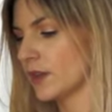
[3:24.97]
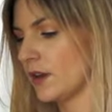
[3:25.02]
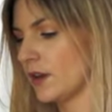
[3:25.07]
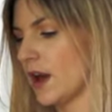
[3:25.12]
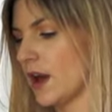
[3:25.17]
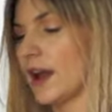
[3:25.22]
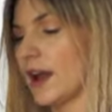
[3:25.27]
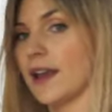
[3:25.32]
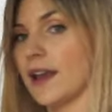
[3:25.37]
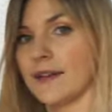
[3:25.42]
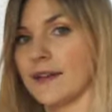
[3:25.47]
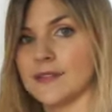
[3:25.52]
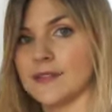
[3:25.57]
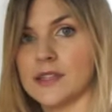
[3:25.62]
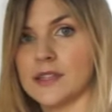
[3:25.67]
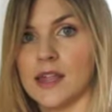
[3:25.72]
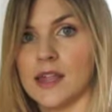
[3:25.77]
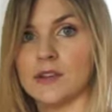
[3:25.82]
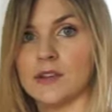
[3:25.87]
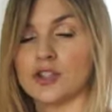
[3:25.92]
have to
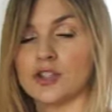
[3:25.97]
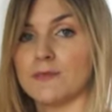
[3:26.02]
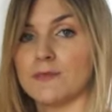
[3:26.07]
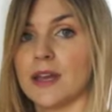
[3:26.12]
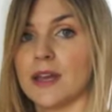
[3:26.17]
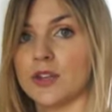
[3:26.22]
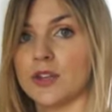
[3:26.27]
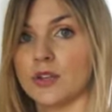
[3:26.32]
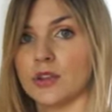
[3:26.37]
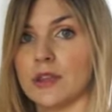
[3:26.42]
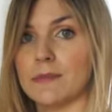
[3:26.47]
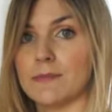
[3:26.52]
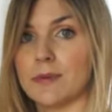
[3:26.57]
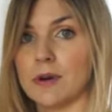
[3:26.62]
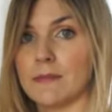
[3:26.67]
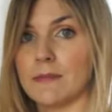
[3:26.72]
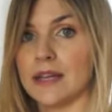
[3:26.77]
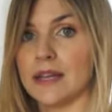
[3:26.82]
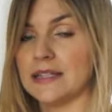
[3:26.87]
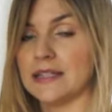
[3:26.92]
then just manually put
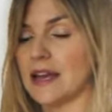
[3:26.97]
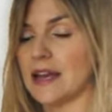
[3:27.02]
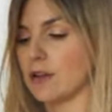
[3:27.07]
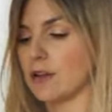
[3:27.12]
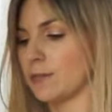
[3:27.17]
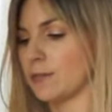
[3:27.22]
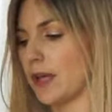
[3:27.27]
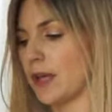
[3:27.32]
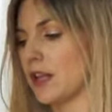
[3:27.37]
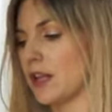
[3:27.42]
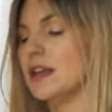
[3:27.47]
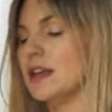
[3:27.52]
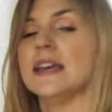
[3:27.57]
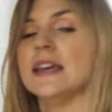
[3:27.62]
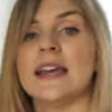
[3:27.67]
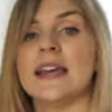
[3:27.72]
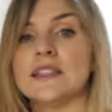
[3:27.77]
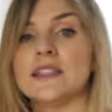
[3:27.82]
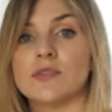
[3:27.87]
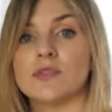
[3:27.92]
mine down, but
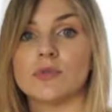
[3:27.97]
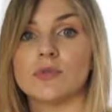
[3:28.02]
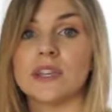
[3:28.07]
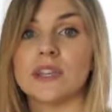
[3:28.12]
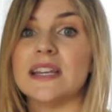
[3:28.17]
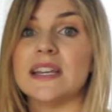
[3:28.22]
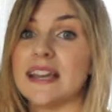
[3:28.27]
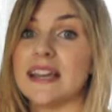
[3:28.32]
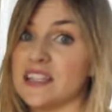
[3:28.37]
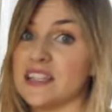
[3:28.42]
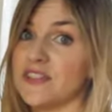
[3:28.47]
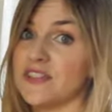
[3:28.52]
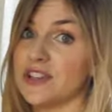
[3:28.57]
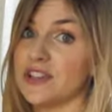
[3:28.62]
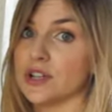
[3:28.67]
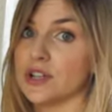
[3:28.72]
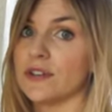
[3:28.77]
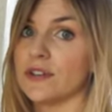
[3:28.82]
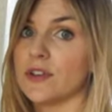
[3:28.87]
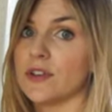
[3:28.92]
it's a really nice
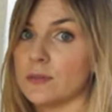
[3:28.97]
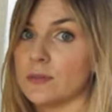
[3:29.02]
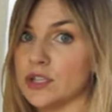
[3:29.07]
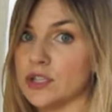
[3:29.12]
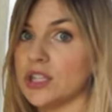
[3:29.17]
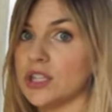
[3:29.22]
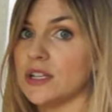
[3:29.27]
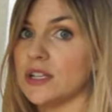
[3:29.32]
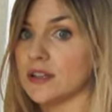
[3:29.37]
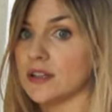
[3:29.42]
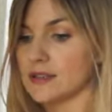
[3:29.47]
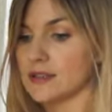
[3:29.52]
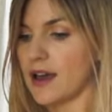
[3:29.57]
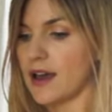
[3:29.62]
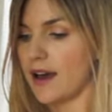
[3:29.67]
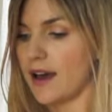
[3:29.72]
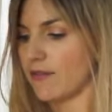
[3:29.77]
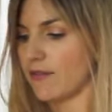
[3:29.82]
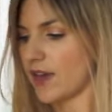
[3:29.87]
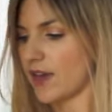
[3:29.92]
feature if your machine does
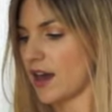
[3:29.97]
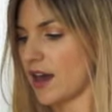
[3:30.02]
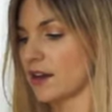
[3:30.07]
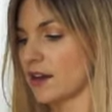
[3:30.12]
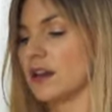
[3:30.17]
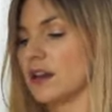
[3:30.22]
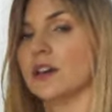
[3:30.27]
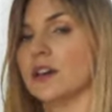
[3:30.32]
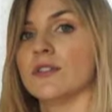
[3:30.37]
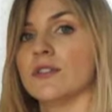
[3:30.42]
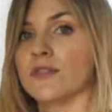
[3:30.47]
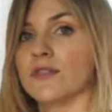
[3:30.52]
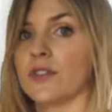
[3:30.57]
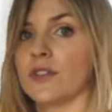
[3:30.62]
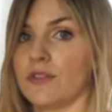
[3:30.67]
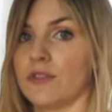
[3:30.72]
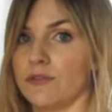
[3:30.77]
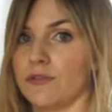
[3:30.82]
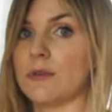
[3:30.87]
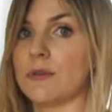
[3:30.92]
have that for the
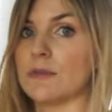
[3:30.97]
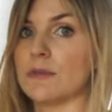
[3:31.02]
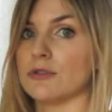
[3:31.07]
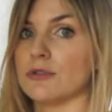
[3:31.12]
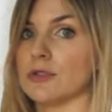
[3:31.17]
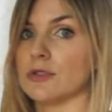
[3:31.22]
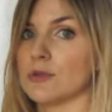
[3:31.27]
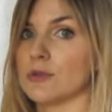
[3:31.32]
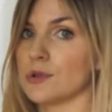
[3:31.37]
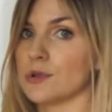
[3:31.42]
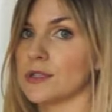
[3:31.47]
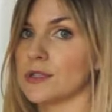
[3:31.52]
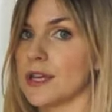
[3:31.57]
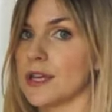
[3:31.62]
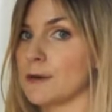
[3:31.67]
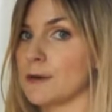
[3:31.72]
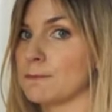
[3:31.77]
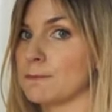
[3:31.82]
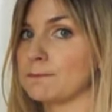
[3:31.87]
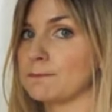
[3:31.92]
free motion
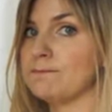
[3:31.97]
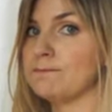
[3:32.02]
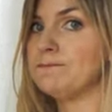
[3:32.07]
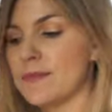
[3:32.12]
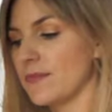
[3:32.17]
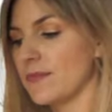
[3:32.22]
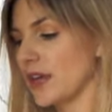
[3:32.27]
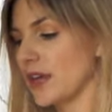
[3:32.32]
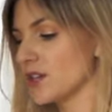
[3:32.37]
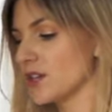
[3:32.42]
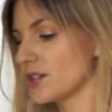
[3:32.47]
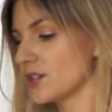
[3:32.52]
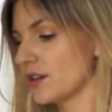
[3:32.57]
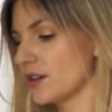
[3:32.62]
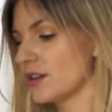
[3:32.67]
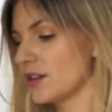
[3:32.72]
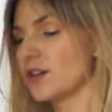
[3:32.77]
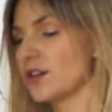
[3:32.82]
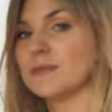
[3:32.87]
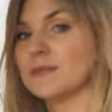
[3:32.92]
quilting. Make sure
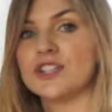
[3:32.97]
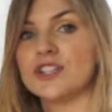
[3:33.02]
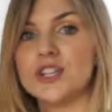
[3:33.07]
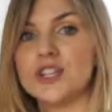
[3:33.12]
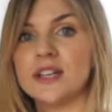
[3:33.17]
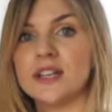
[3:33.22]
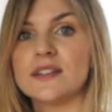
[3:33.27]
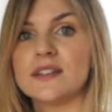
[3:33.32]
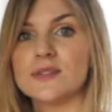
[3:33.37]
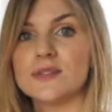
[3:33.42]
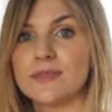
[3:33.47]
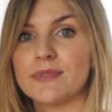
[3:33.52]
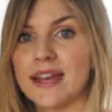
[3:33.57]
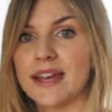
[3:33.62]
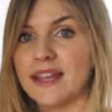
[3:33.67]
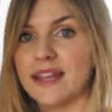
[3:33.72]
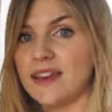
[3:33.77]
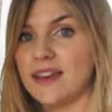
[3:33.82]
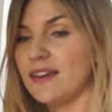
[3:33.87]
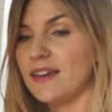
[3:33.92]
your machine is
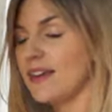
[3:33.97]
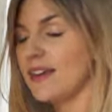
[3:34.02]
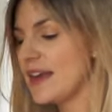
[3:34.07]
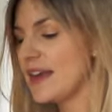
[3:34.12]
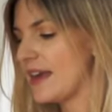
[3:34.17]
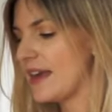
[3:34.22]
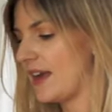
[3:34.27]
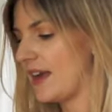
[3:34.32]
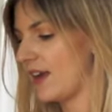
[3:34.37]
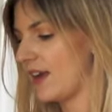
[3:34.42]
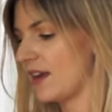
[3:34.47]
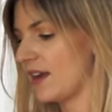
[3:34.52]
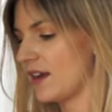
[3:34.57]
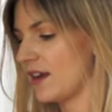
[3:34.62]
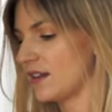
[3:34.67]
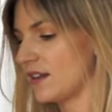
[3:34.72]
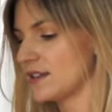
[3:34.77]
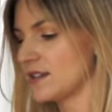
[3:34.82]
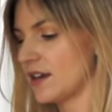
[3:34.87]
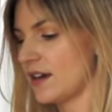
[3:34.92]
ready,
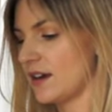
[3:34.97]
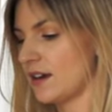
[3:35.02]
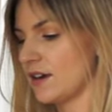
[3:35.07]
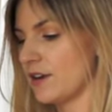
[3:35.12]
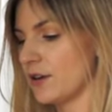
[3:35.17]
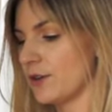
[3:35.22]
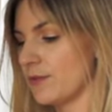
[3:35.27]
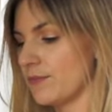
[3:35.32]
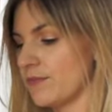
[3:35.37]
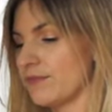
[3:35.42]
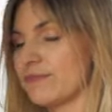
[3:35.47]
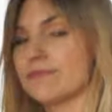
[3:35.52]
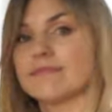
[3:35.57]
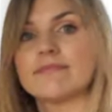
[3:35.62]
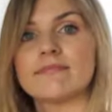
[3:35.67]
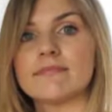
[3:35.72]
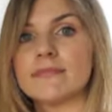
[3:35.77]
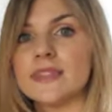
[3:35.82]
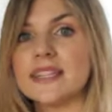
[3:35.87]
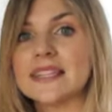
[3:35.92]
and
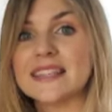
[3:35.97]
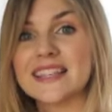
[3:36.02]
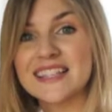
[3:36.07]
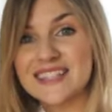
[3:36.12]
let's get